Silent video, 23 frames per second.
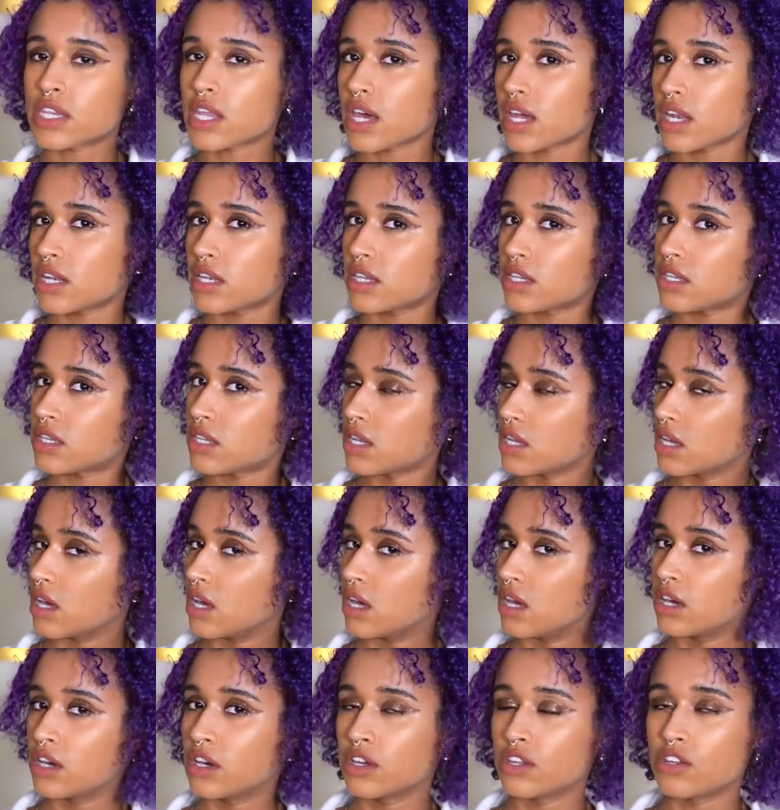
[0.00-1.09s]
side is
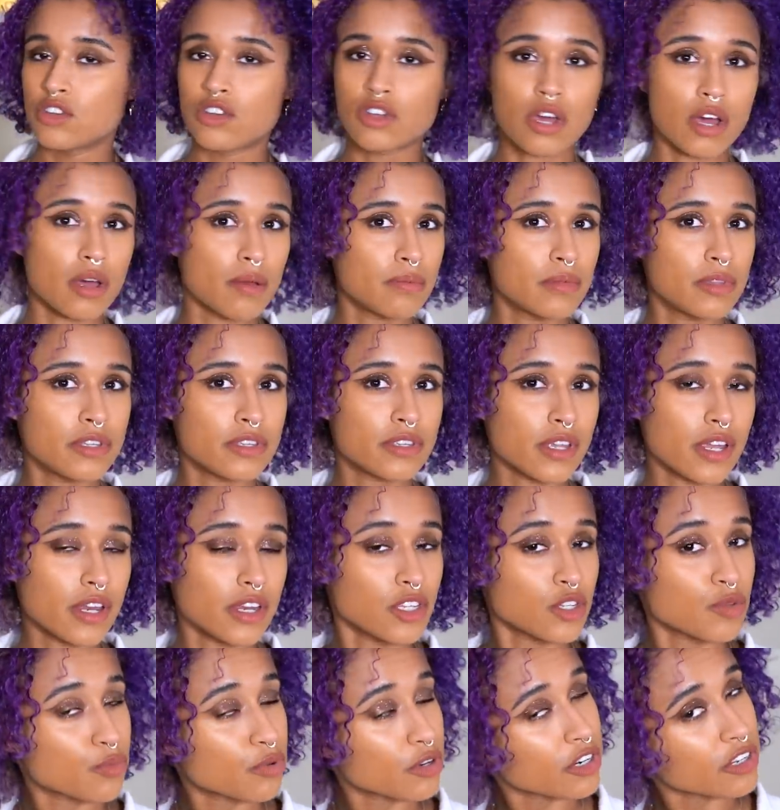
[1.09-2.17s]
a good job. This side
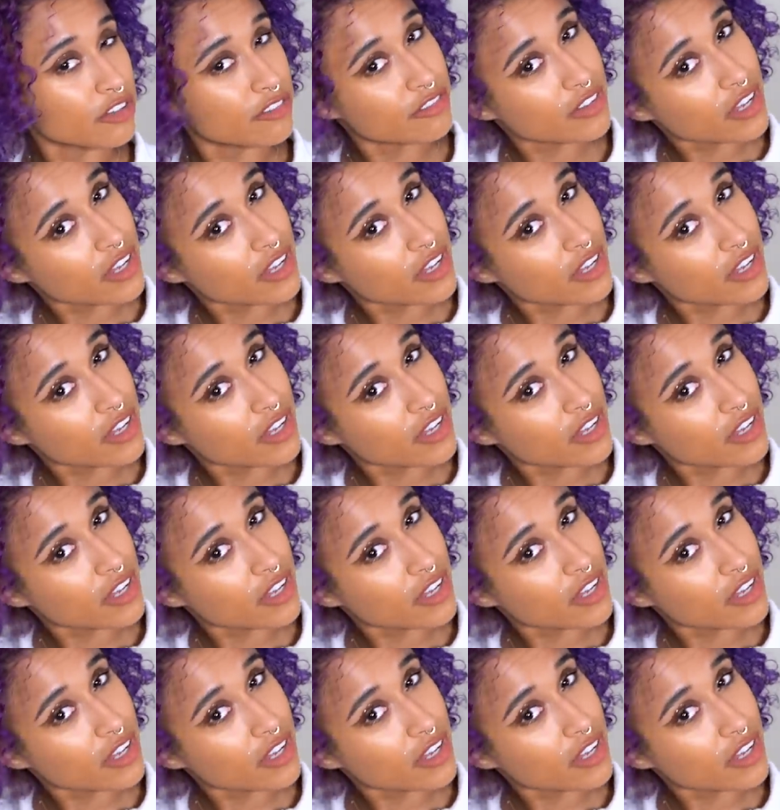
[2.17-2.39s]
is pretty